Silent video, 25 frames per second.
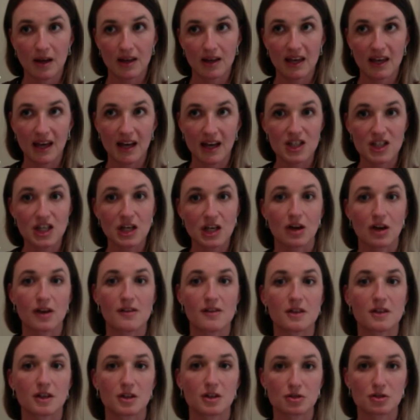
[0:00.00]
actually
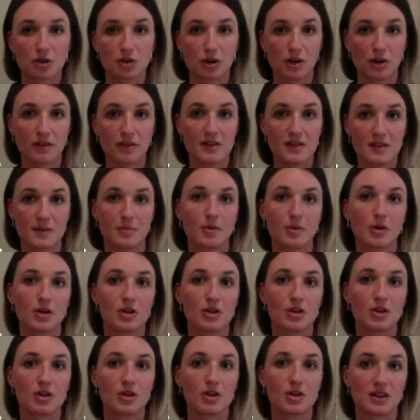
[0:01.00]
lost control of his
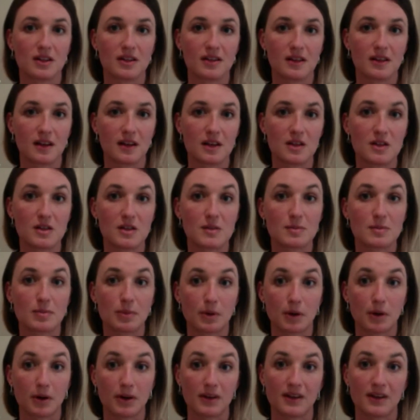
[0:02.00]
emotions and he just
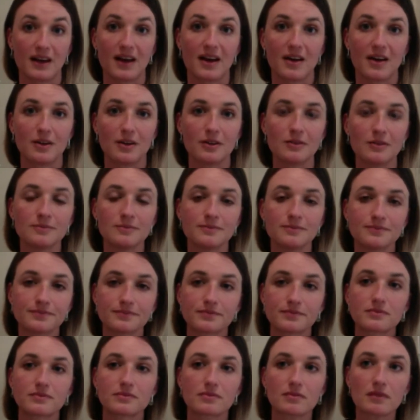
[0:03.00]
broke down.
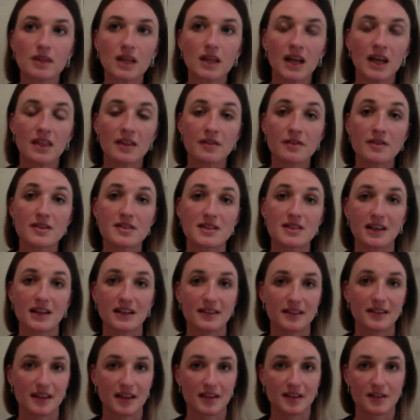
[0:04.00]
And the
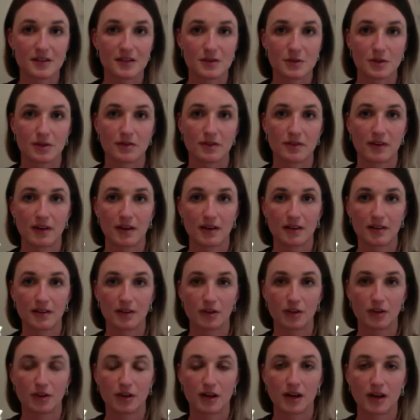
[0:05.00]
facilitator sort of
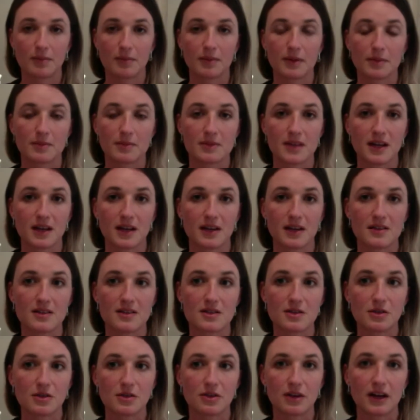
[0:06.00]
helped him tell his
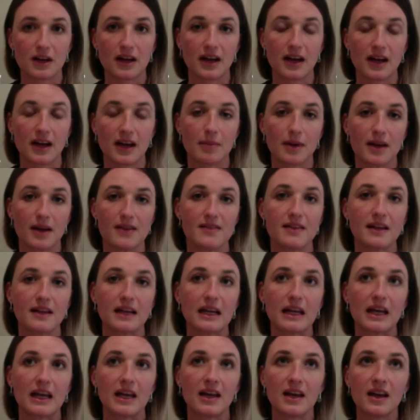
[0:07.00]
story. And
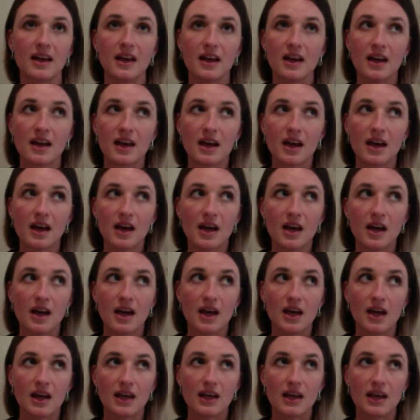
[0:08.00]
basically,
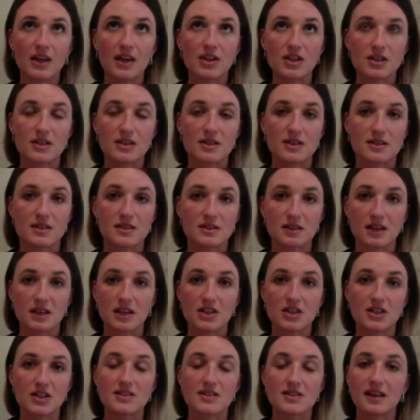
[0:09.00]
he
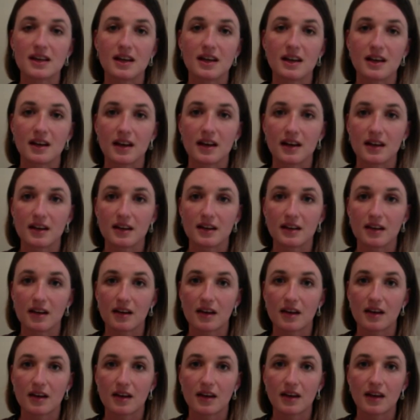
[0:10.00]
just said like
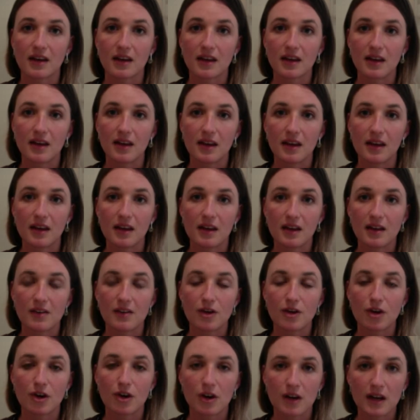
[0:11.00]
he is
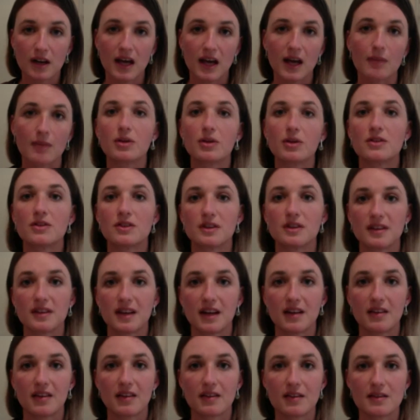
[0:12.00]
only able to
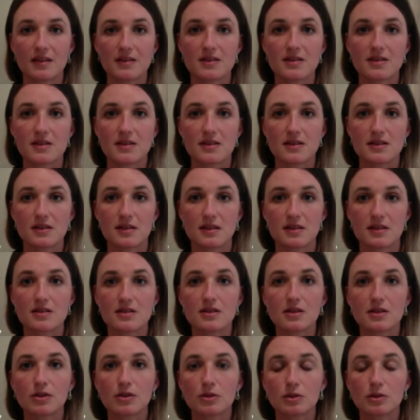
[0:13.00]
attend this
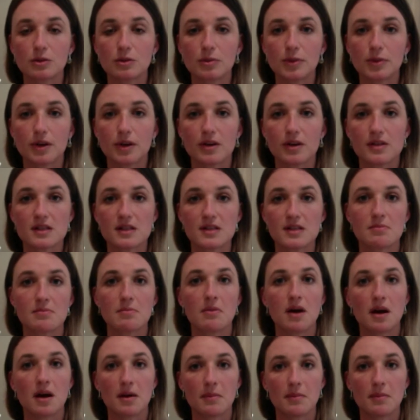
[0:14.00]
school because his
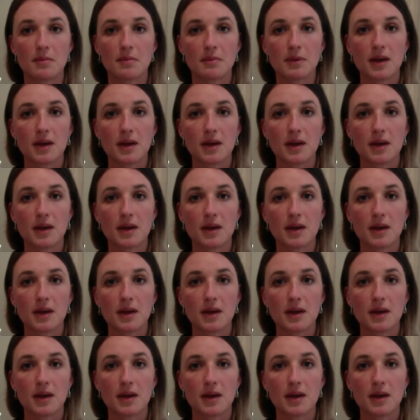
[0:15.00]
mum